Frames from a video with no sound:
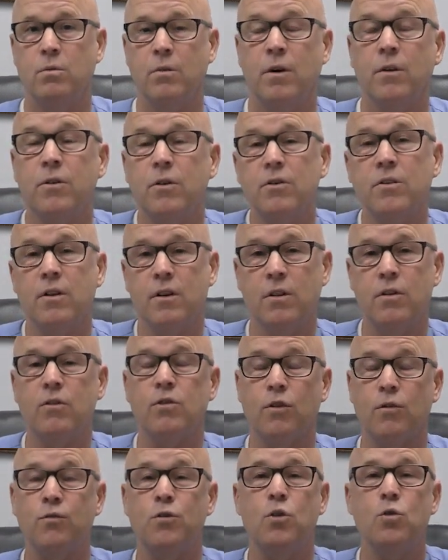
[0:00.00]
Well, there's,
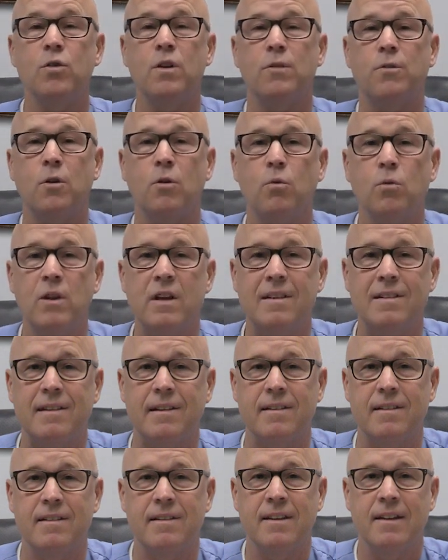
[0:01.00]
there's a few different
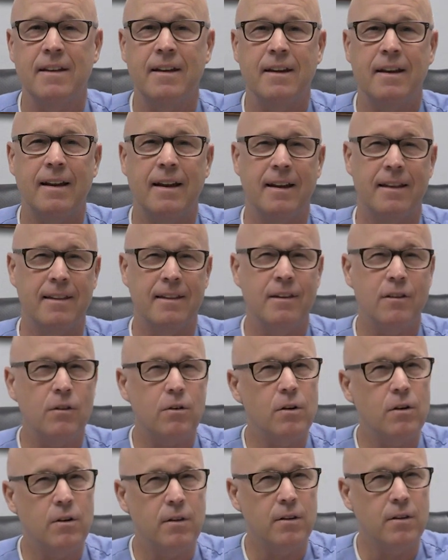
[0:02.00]
reasons, and these
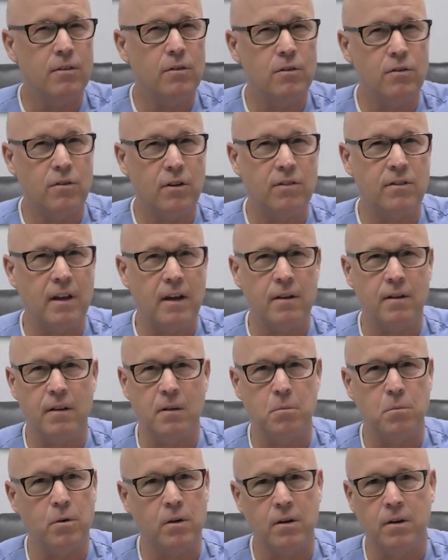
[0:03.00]
are, these are just out of
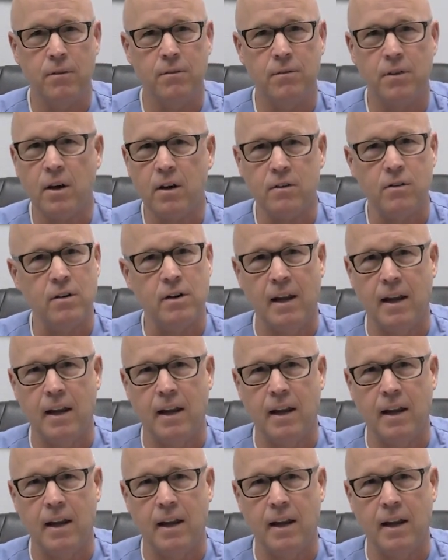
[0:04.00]
the book of Dr.